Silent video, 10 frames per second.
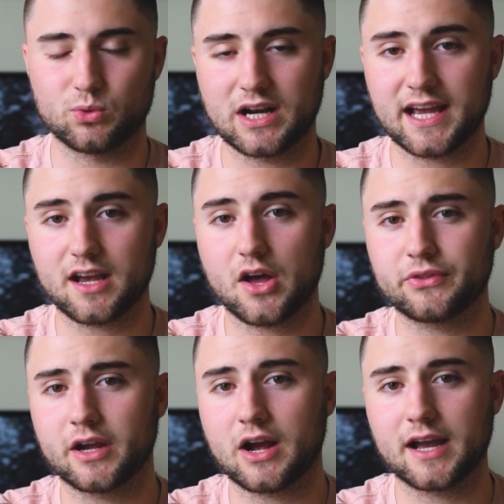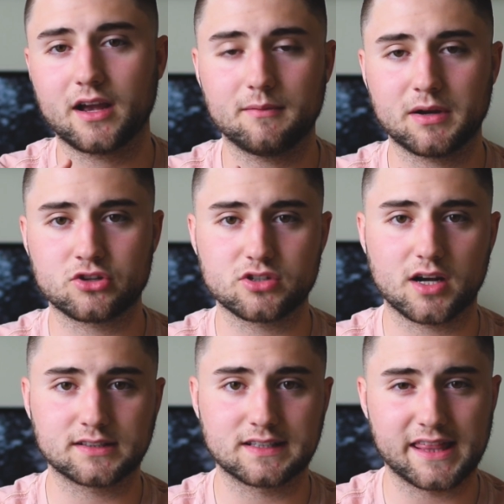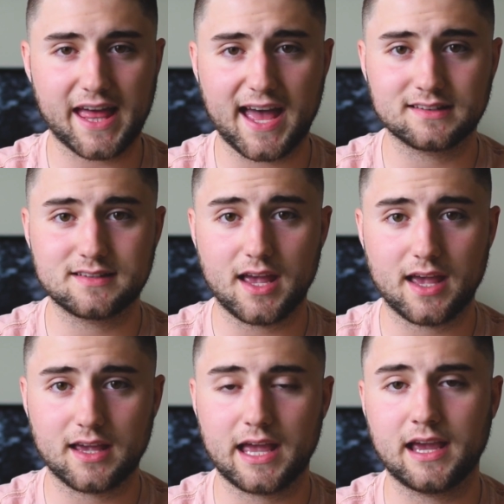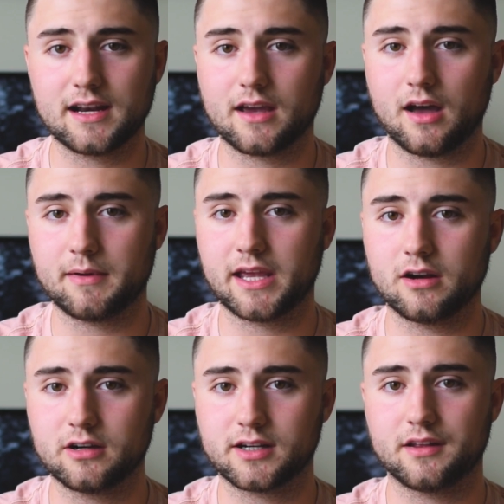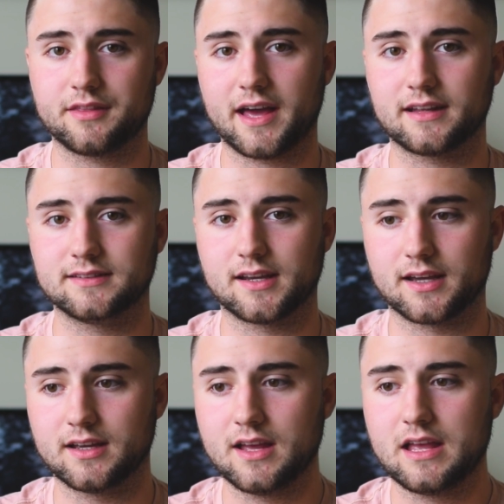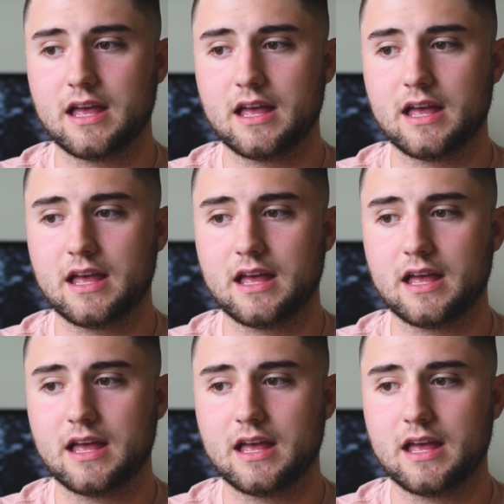When I got there, I got my shots that day and I got my haircut that day.